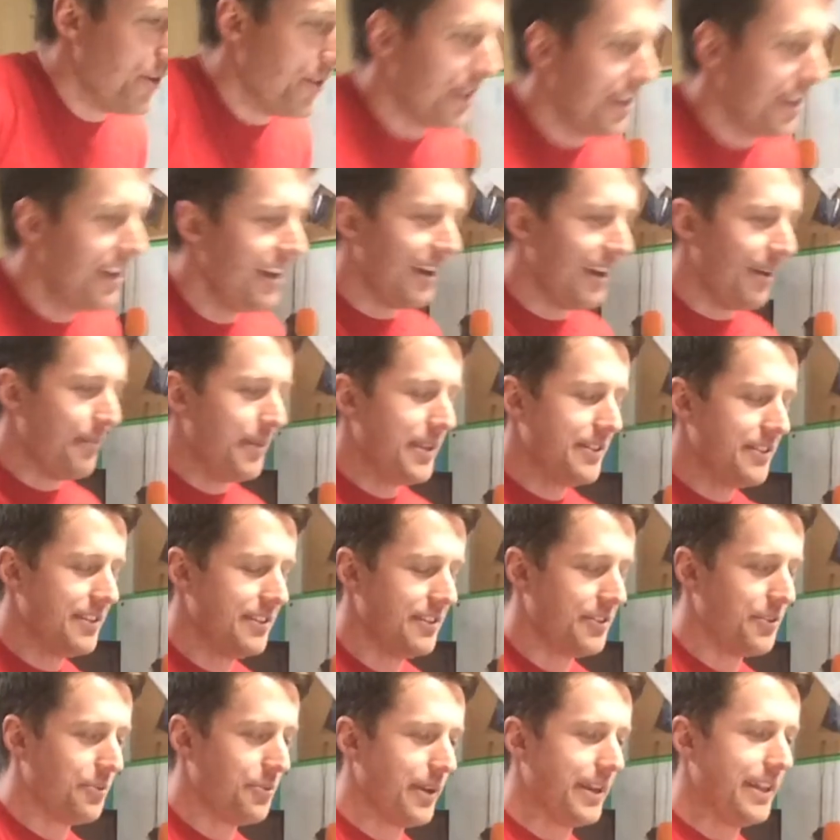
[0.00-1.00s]
So
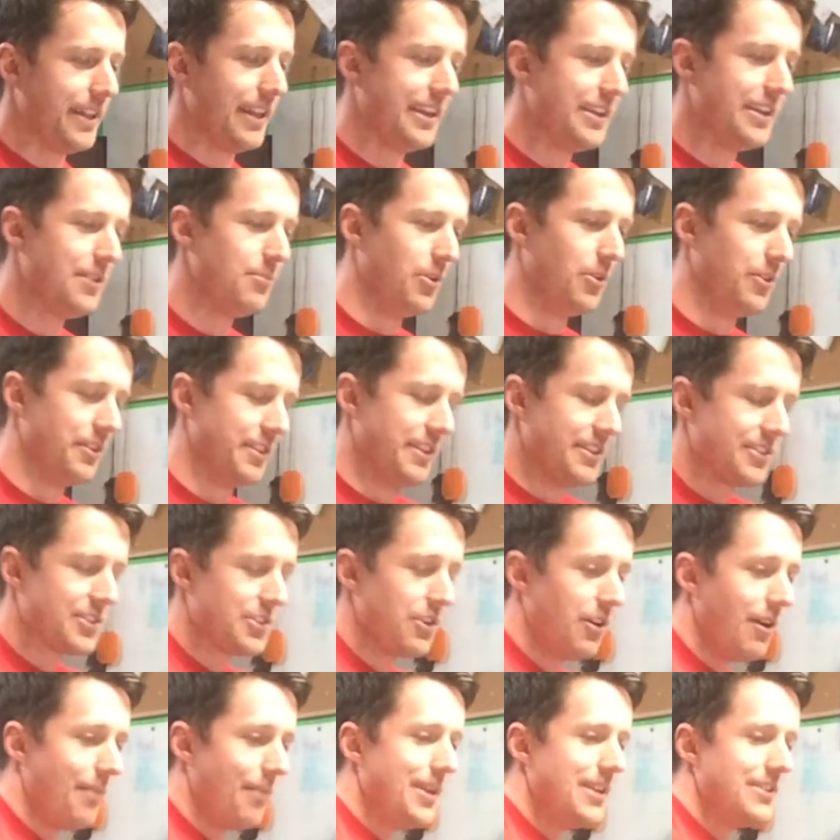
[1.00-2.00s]
yeah, I mean the
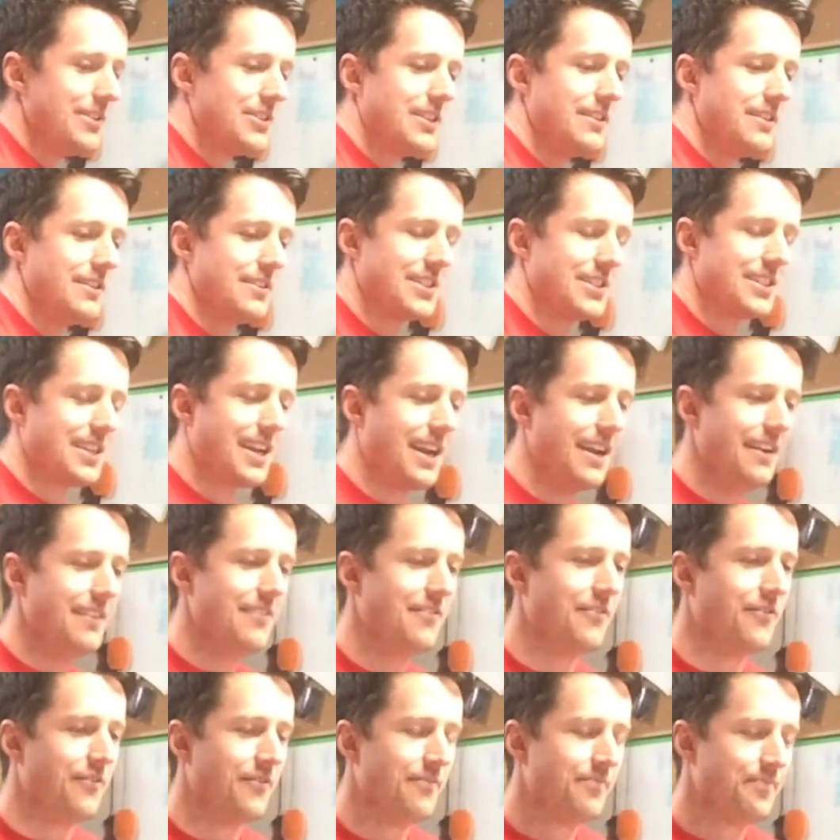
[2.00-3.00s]
relatableness. So I mean
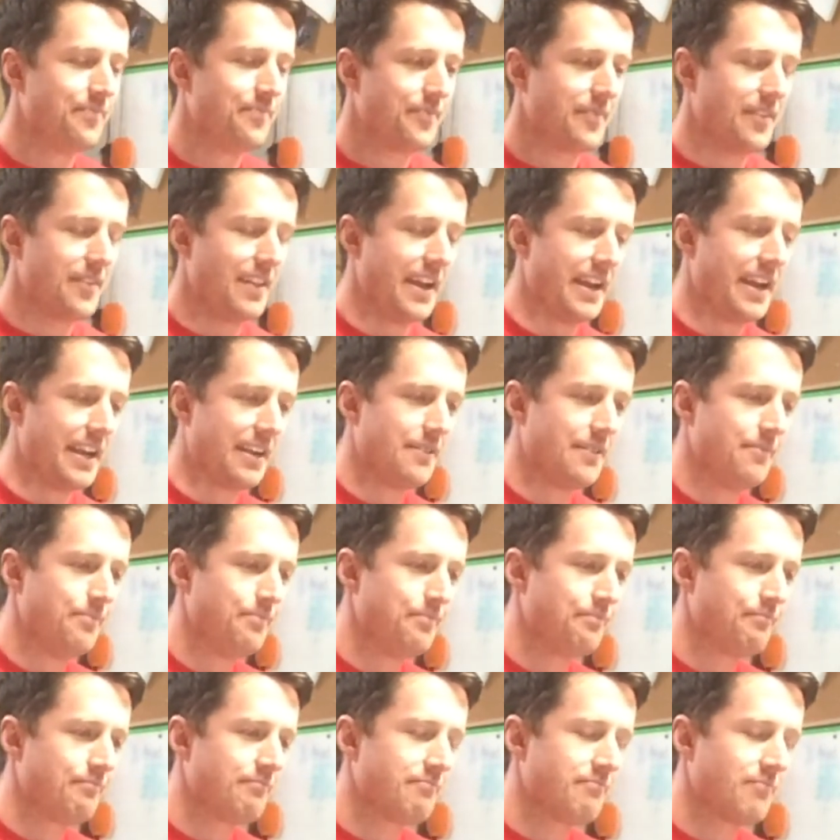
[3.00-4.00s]
to kind of
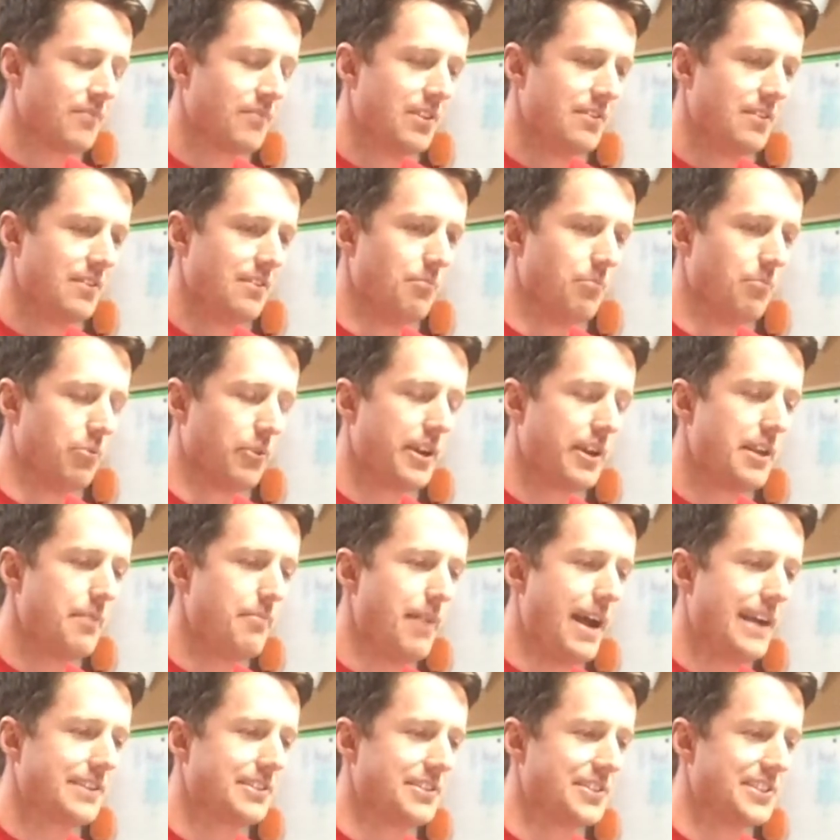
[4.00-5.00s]
like
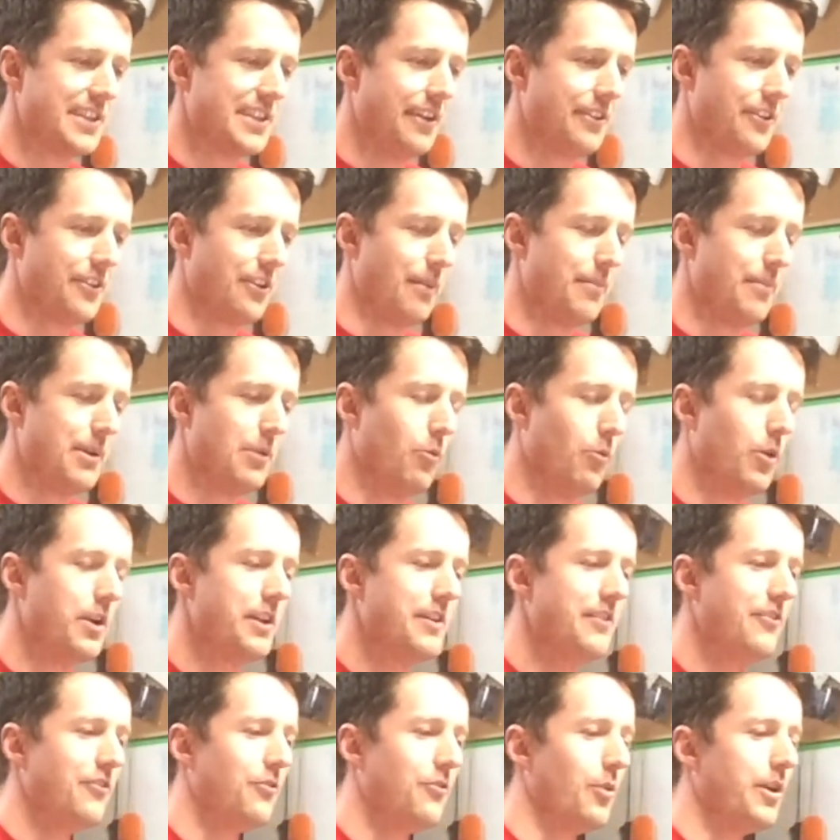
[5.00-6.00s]
bring it back to center.
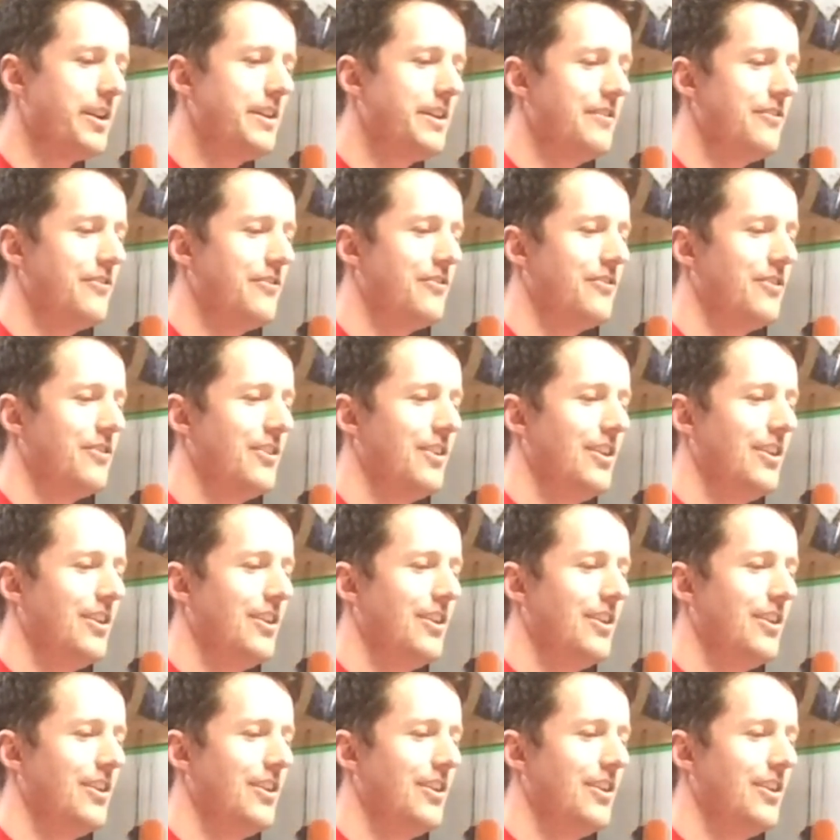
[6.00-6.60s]
I mean, what if